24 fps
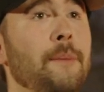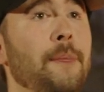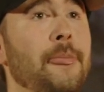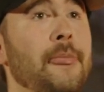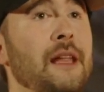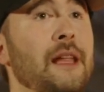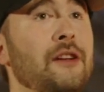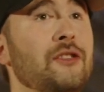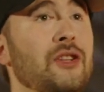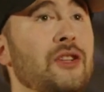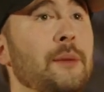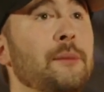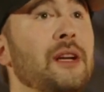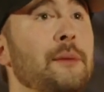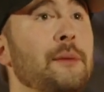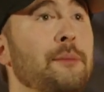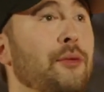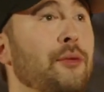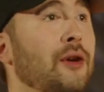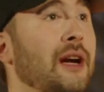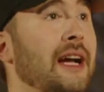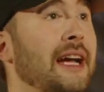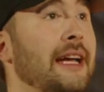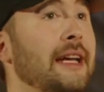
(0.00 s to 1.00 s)
So I'm going to
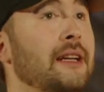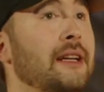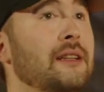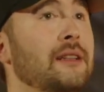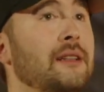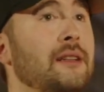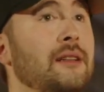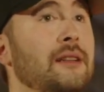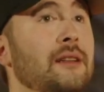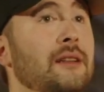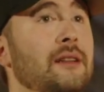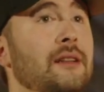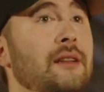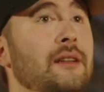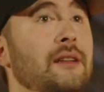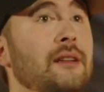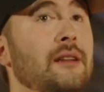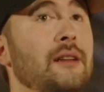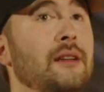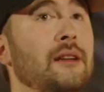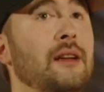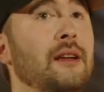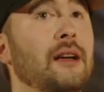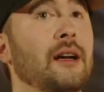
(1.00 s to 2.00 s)
pray.
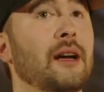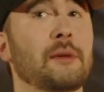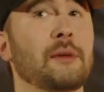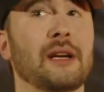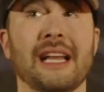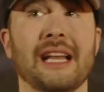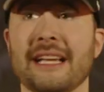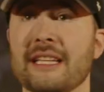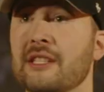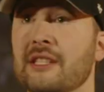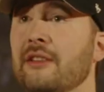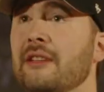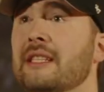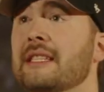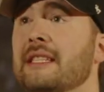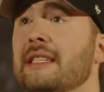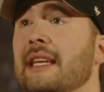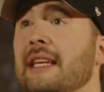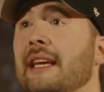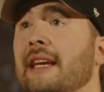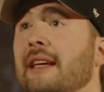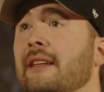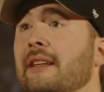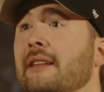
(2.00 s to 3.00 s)
I'm going to ask you to
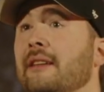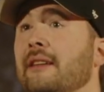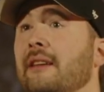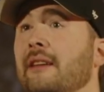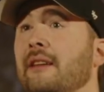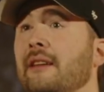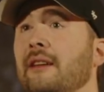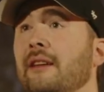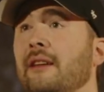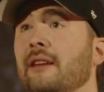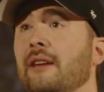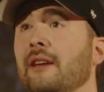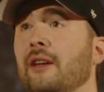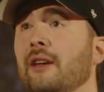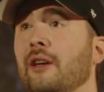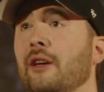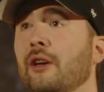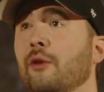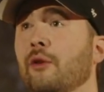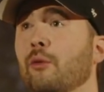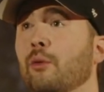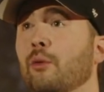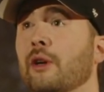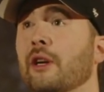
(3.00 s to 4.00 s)
stand.
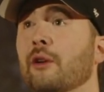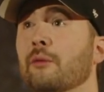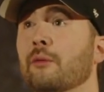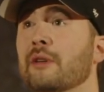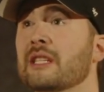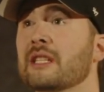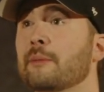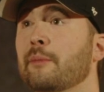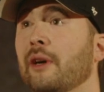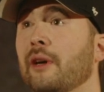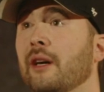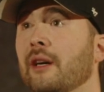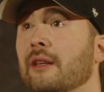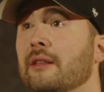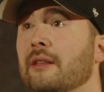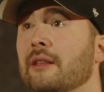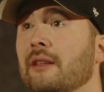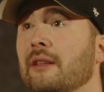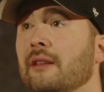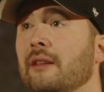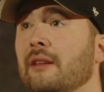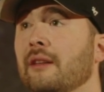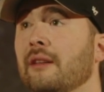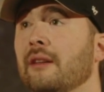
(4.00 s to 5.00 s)
We're going to
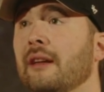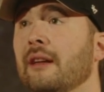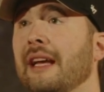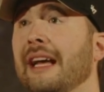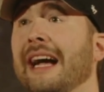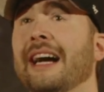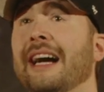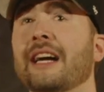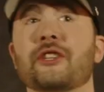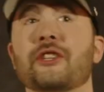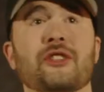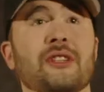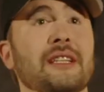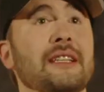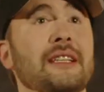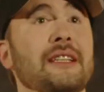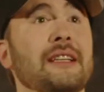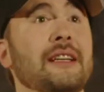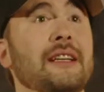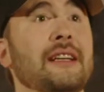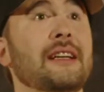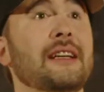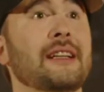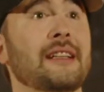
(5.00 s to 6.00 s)
respond. Actually,
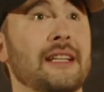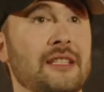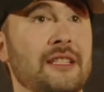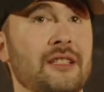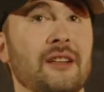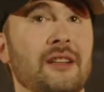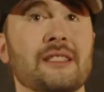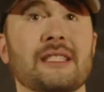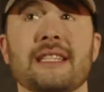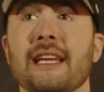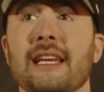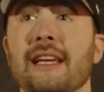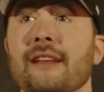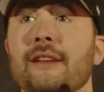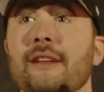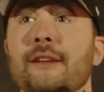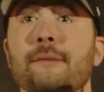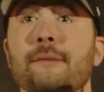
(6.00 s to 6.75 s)
let's all stand.